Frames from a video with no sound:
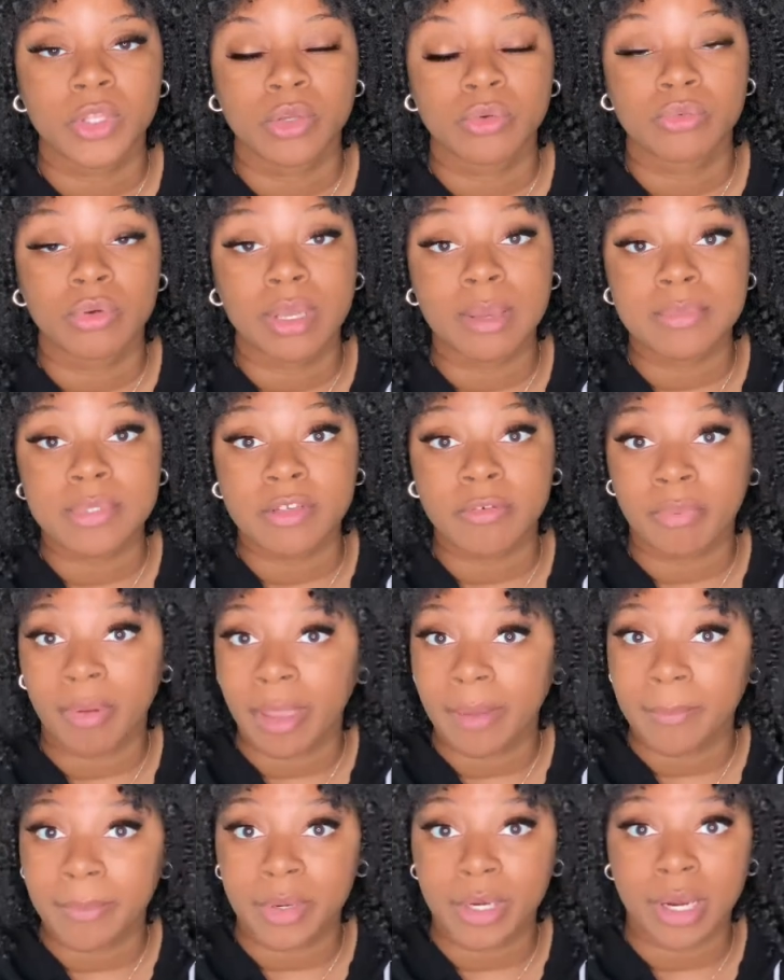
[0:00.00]
rims of
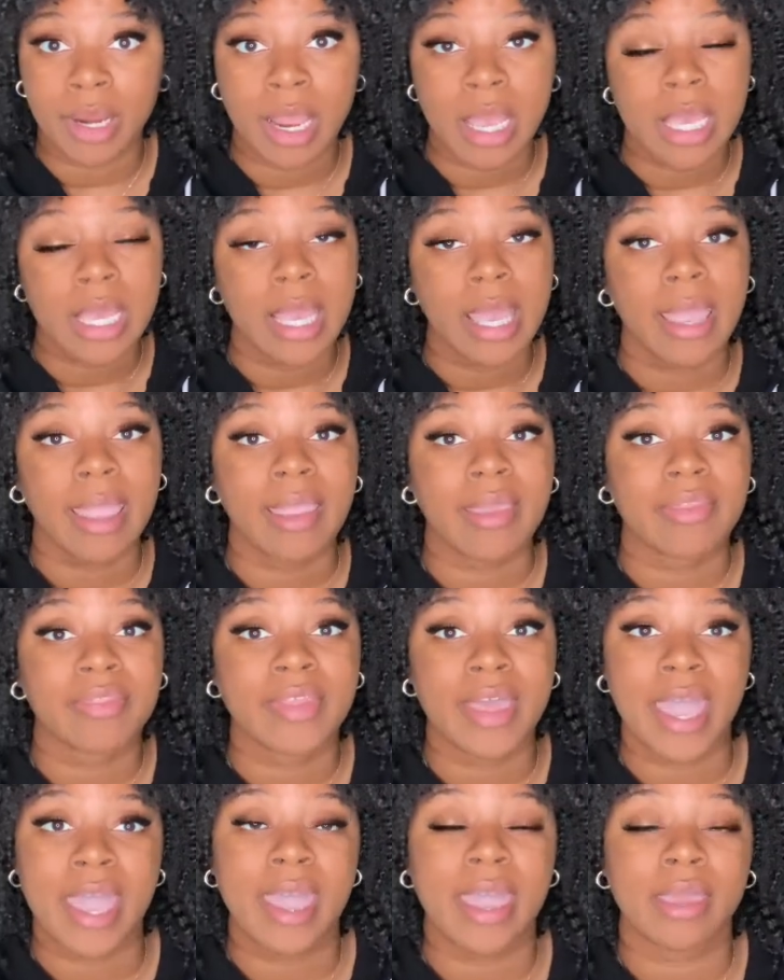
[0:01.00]
paper, and
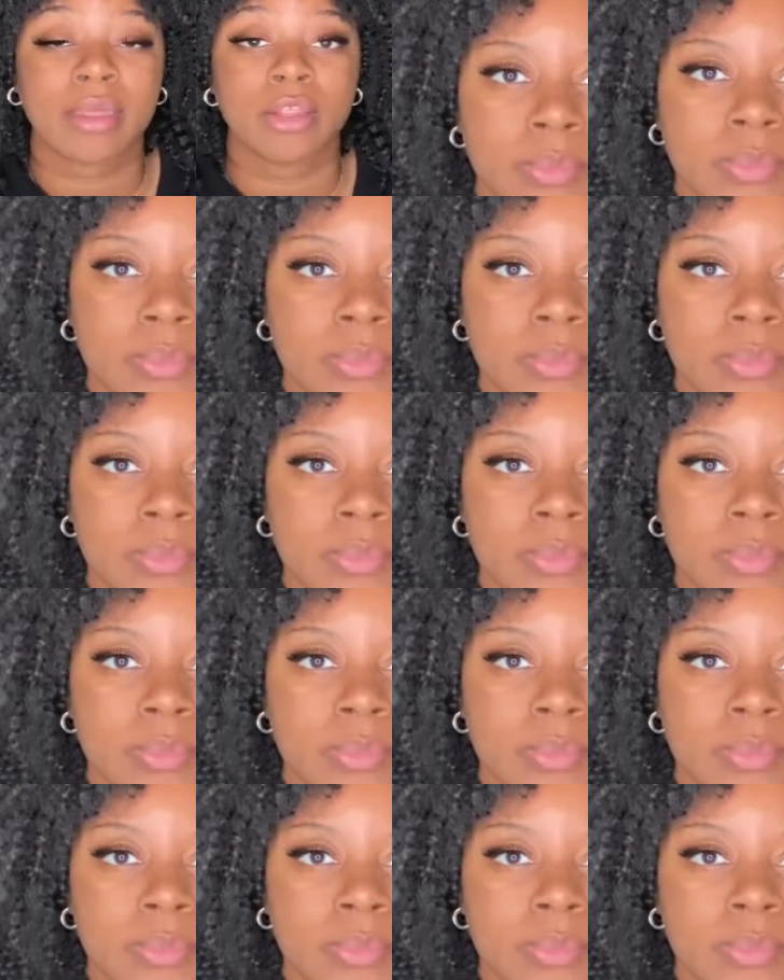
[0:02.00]
that.